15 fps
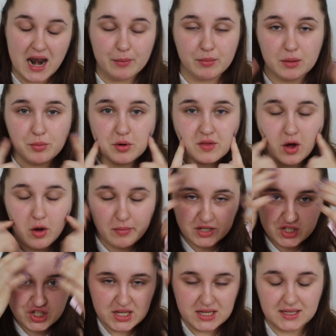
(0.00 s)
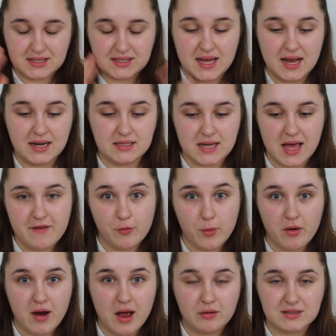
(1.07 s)
and I'm going to put that on my cheeks and
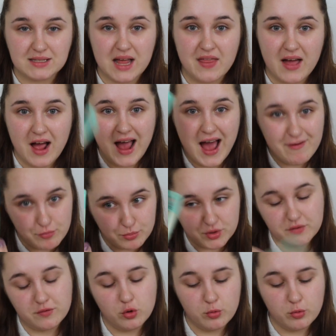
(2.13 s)
everywhere else that I haven't put the